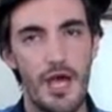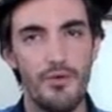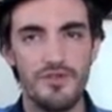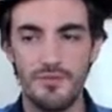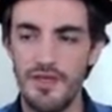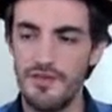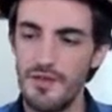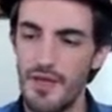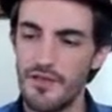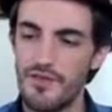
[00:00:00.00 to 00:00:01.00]
And what's amazing
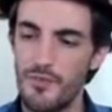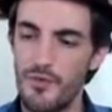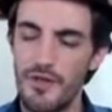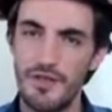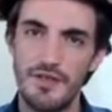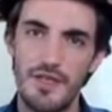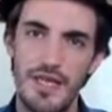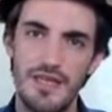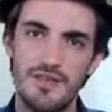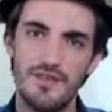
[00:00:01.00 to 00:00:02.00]
about spirit
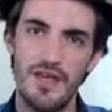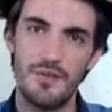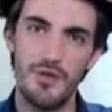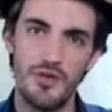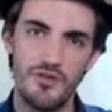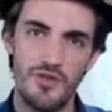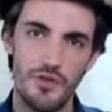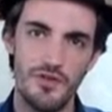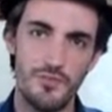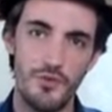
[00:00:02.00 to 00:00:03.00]
is that because
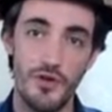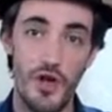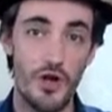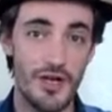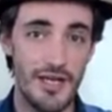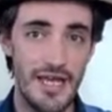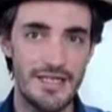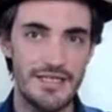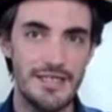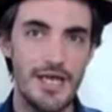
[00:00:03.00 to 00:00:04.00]
soul and spirit are
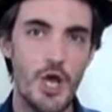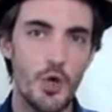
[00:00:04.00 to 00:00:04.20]
connected,